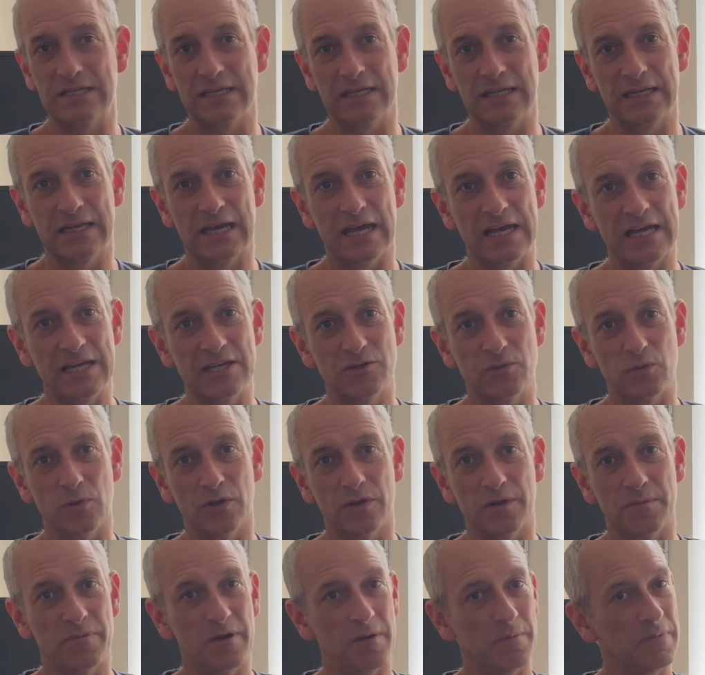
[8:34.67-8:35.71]
and gauge what
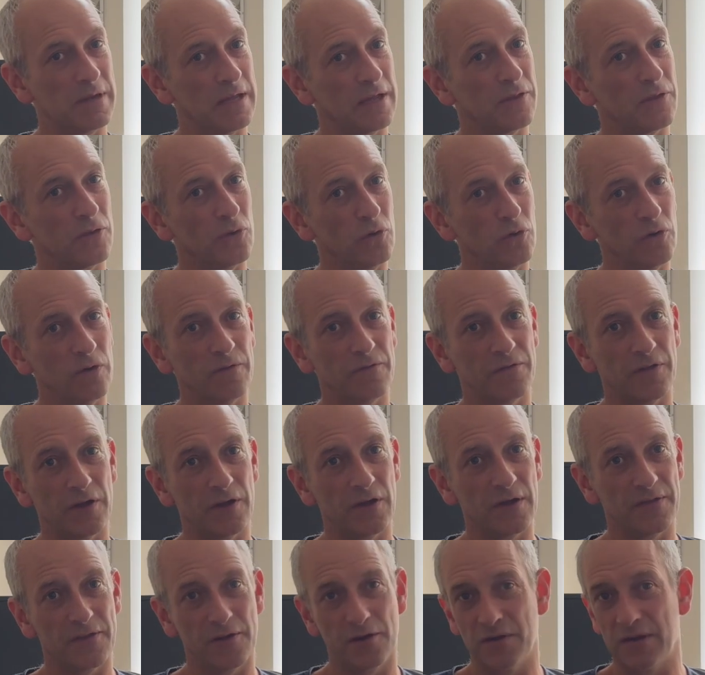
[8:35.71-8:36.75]
the public thought of
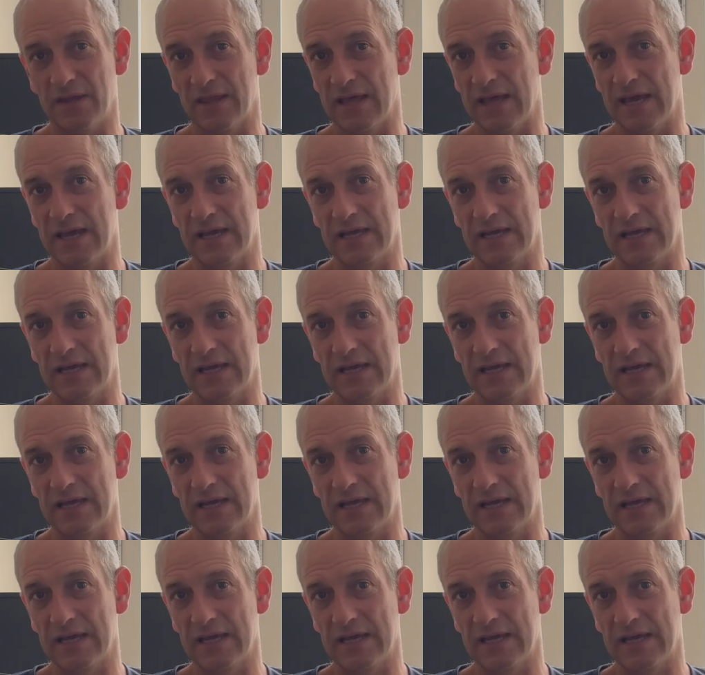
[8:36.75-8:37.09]
that